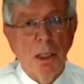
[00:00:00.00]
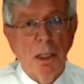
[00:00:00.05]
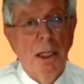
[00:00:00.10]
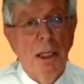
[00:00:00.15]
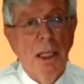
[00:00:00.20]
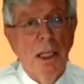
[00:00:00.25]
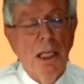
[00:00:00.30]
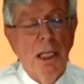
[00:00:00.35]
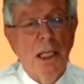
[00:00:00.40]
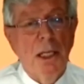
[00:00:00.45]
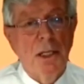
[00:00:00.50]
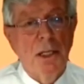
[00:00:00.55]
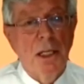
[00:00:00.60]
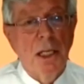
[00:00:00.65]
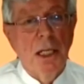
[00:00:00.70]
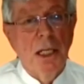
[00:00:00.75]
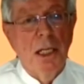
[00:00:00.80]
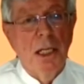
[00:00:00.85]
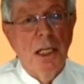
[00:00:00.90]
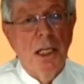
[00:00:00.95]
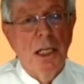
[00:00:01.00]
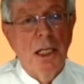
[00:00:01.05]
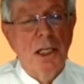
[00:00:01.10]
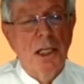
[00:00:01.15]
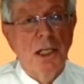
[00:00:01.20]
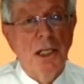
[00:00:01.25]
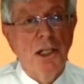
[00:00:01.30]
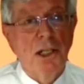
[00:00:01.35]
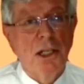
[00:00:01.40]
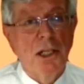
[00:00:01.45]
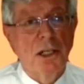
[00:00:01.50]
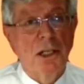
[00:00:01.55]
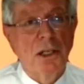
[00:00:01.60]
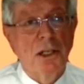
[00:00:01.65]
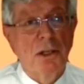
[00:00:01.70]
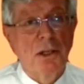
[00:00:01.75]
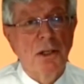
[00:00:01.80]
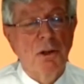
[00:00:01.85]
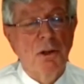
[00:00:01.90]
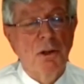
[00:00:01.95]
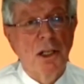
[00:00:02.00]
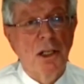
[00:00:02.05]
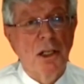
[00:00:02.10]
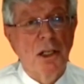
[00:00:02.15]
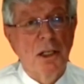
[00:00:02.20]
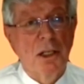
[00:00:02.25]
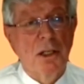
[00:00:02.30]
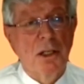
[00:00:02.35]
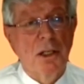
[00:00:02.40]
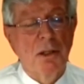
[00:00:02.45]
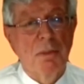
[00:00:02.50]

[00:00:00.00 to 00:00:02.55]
is in its indigenous traditions.